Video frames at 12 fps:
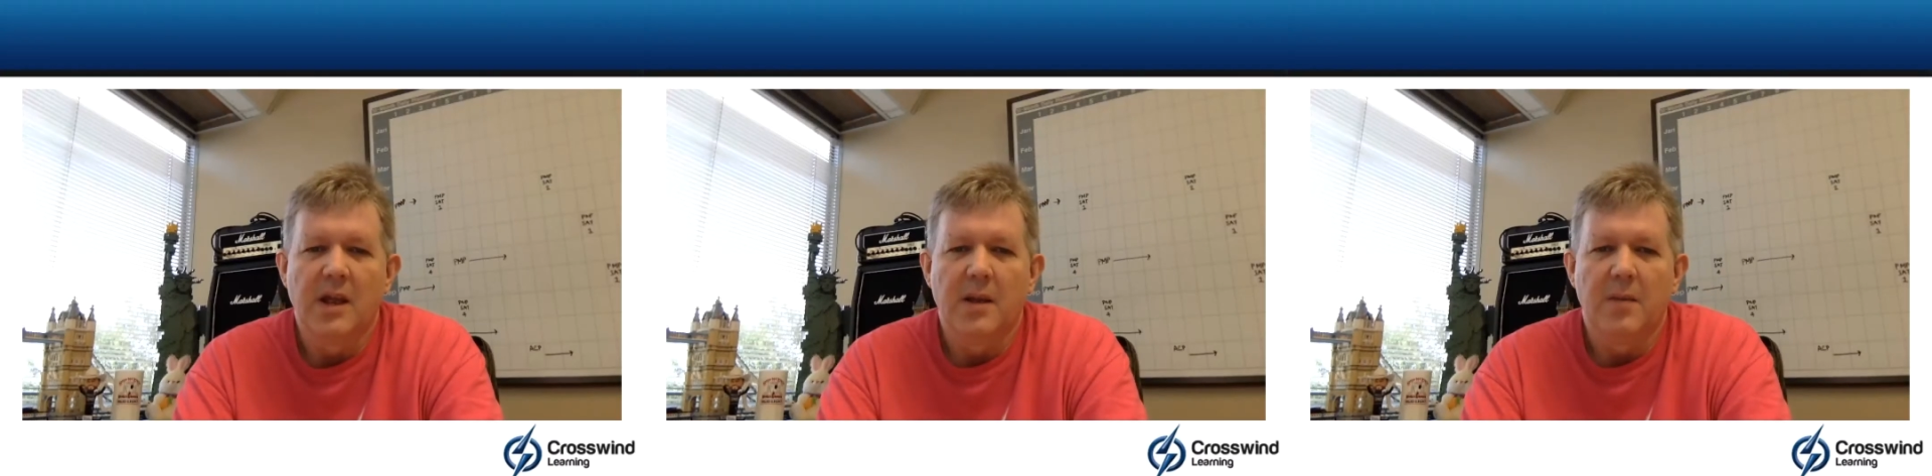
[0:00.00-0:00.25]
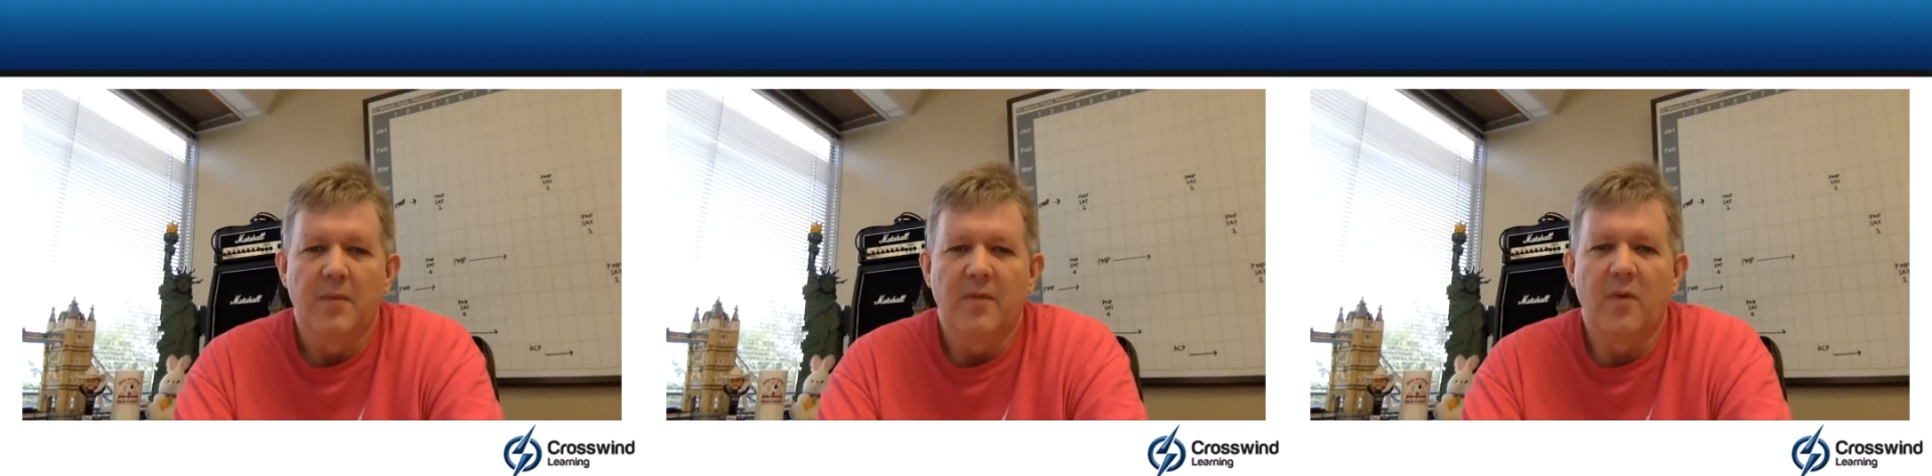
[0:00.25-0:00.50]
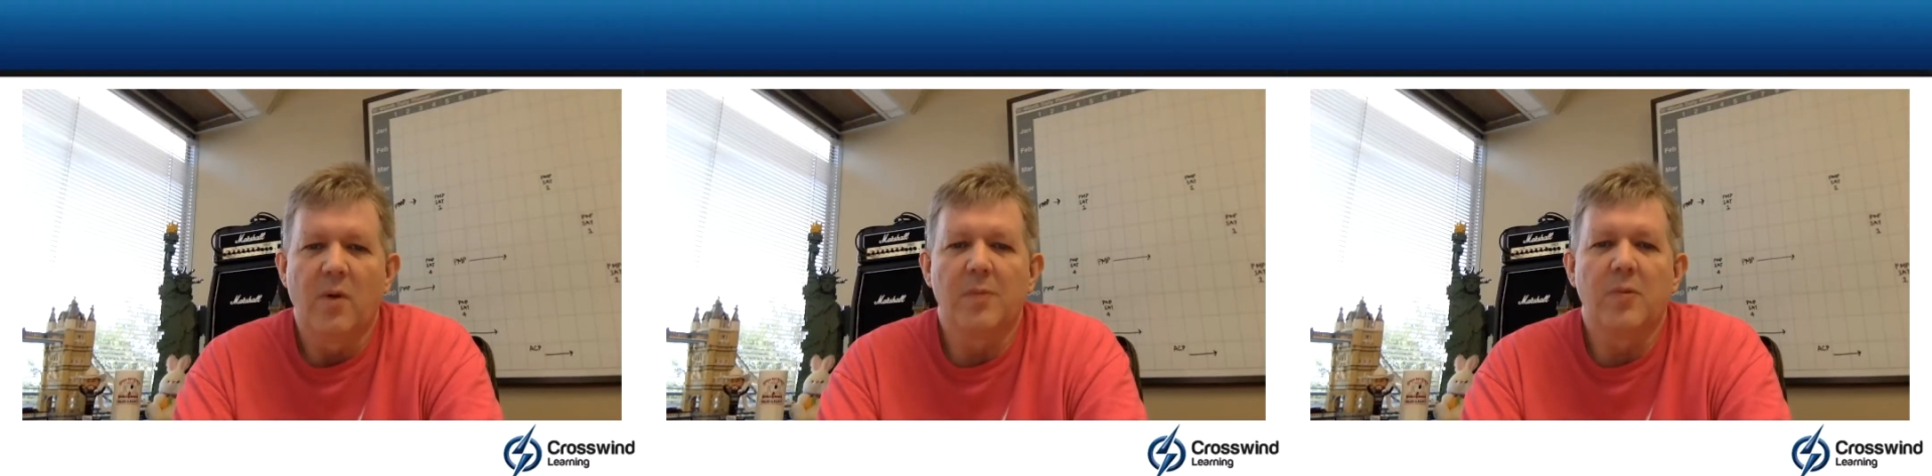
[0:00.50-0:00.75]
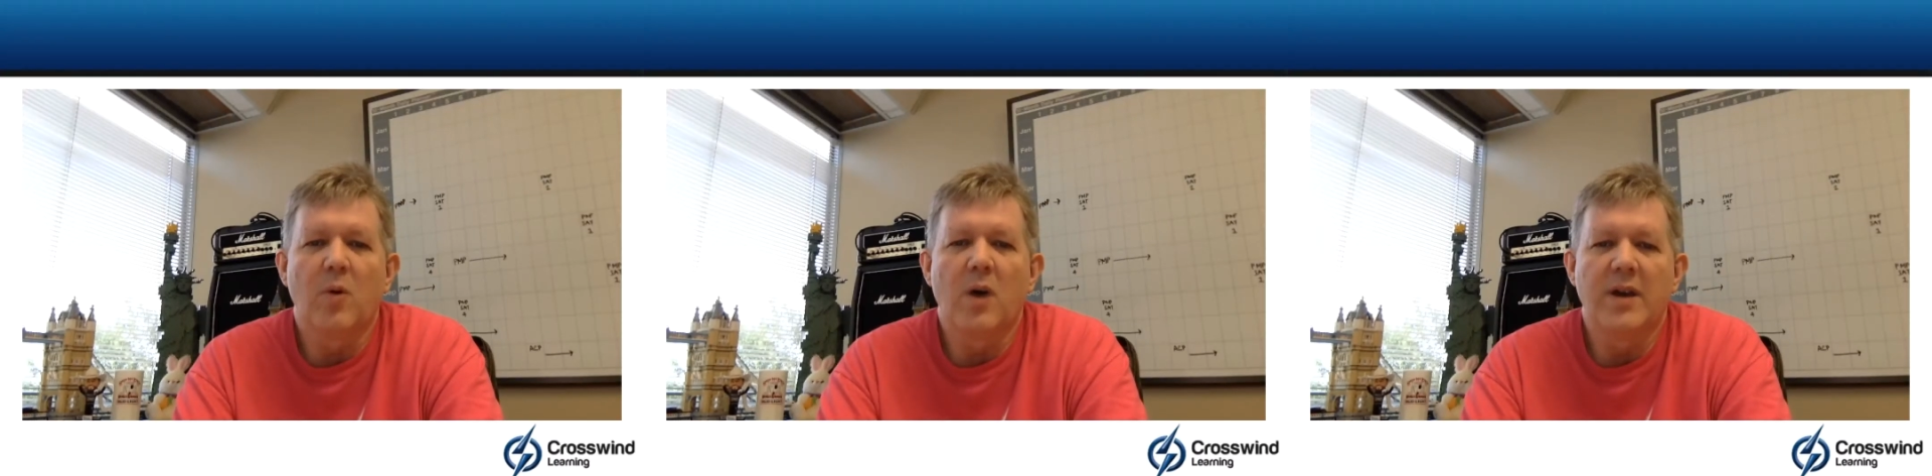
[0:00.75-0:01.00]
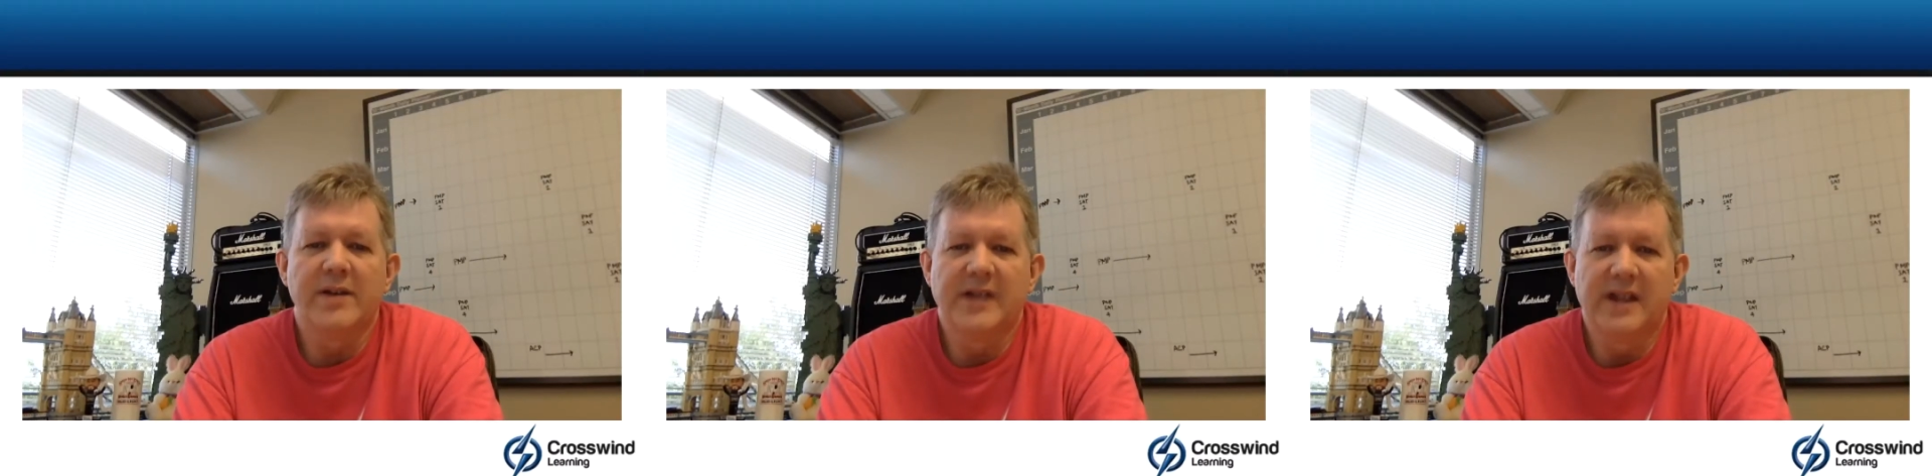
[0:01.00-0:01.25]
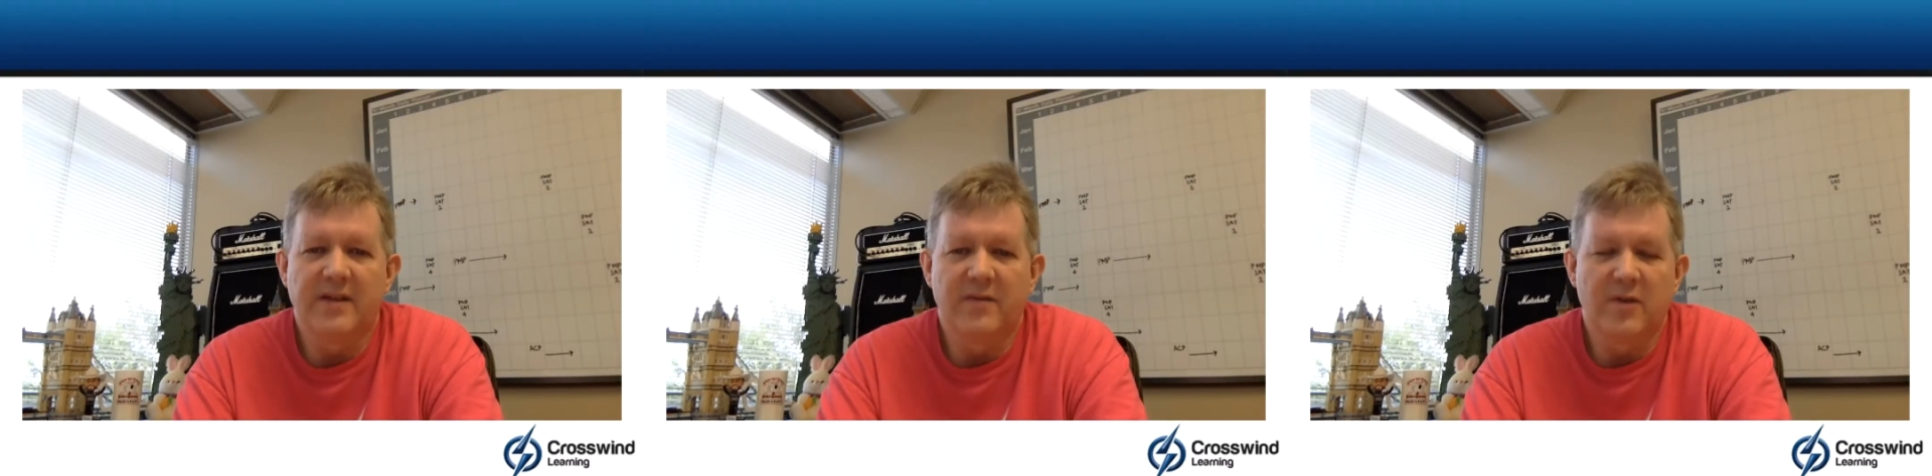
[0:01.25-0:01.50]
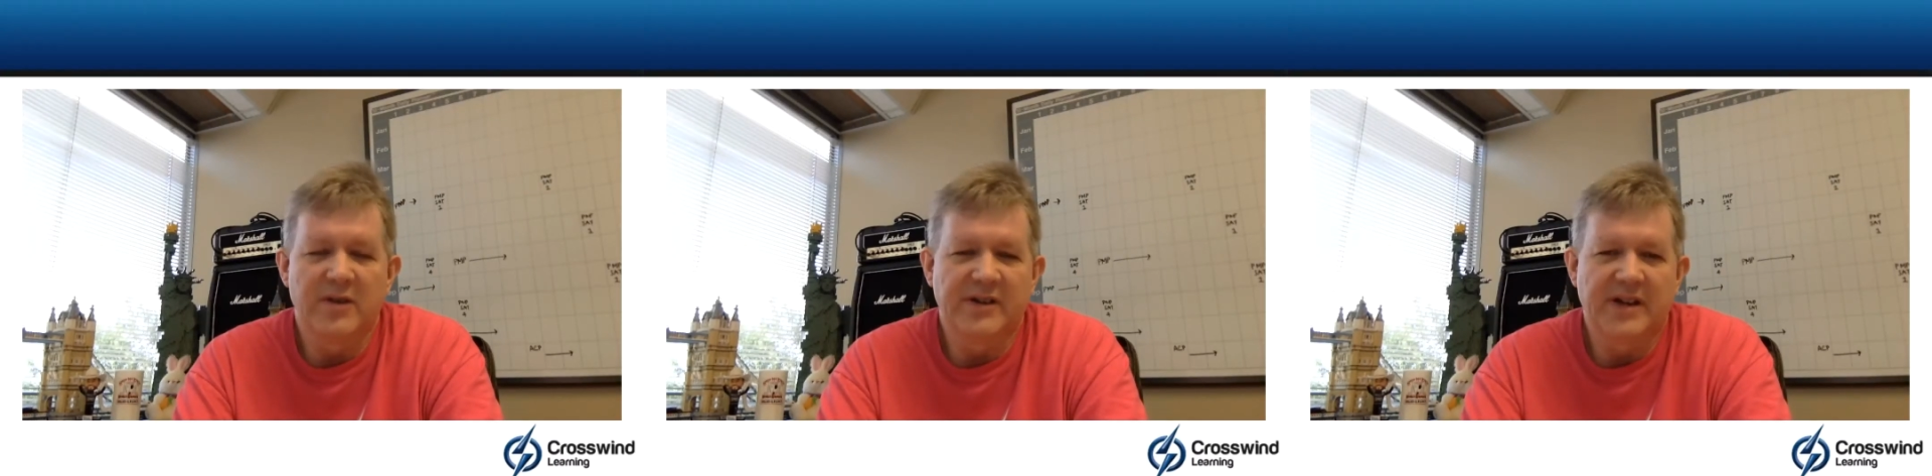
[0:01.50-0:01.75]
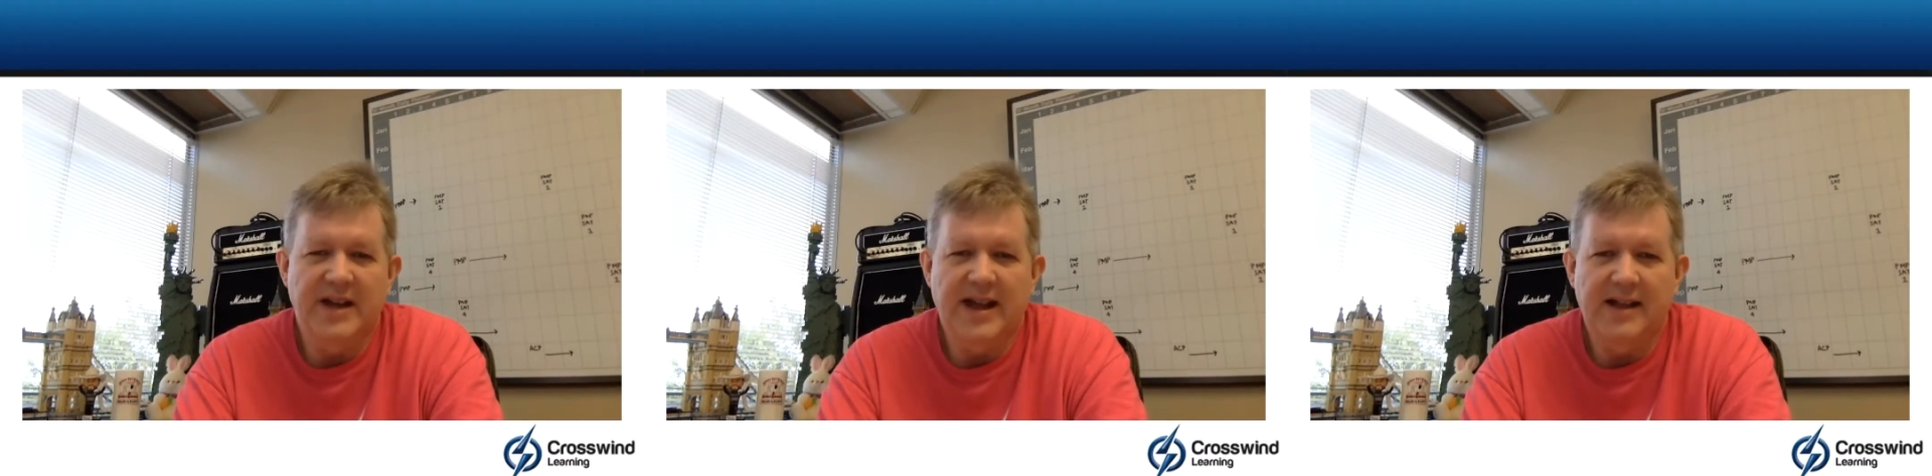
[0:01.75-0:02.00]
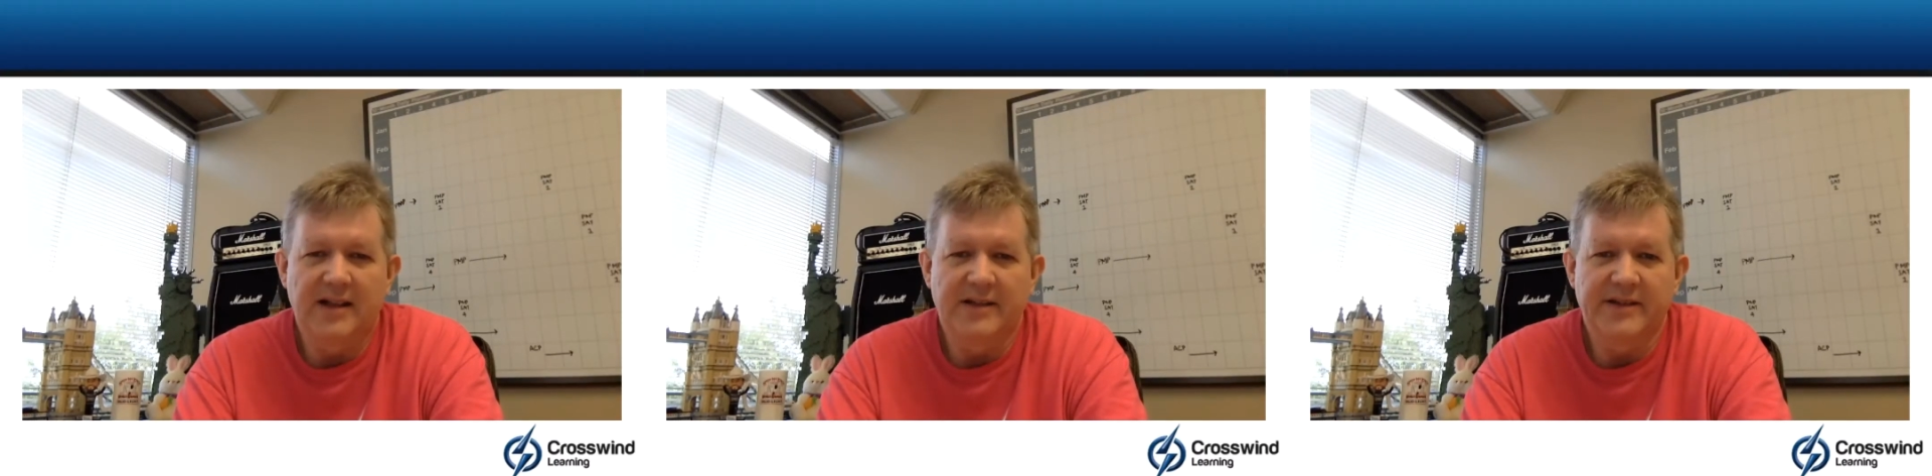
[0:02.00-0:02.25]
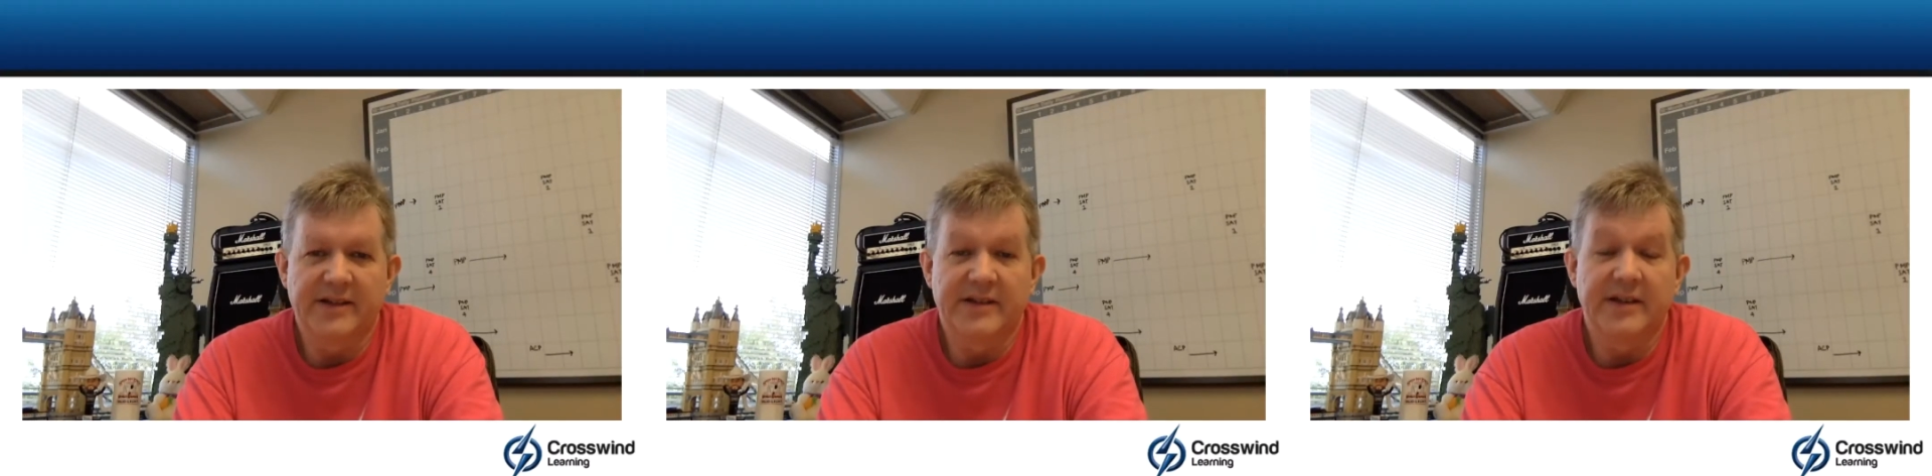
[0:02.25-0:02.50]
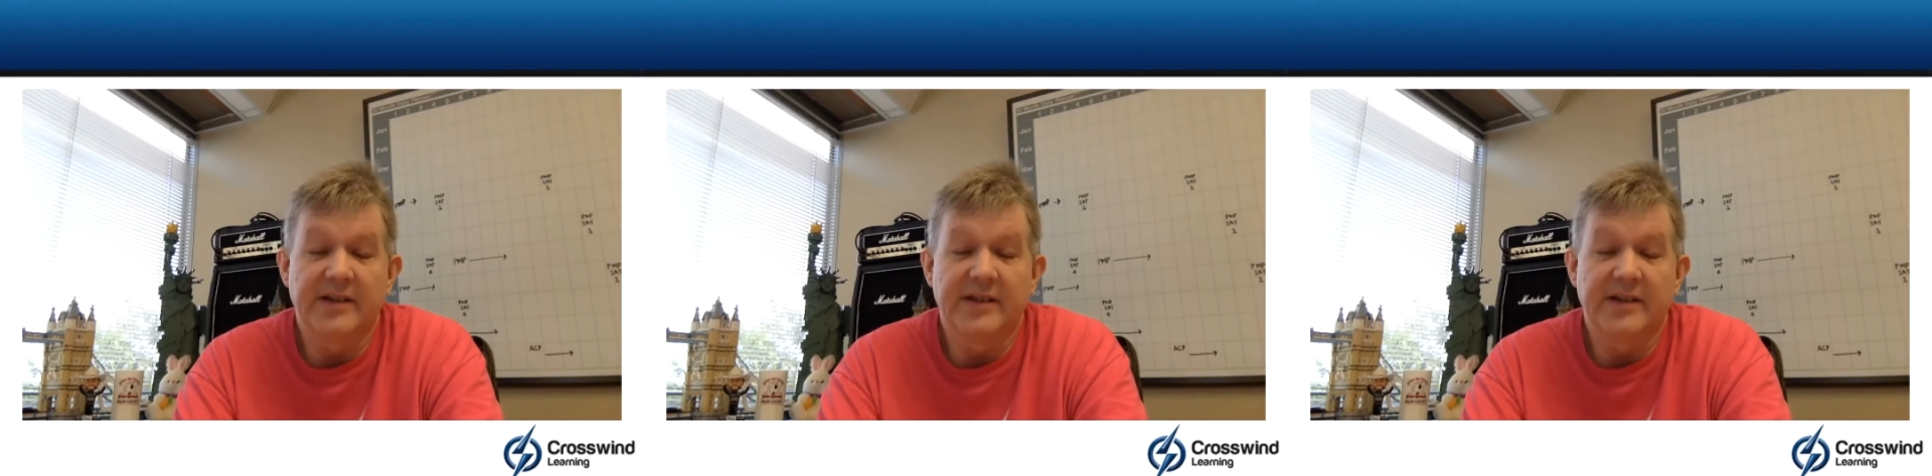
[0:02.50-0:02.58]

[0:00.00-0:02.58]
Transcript: Perform quantitative risk analysis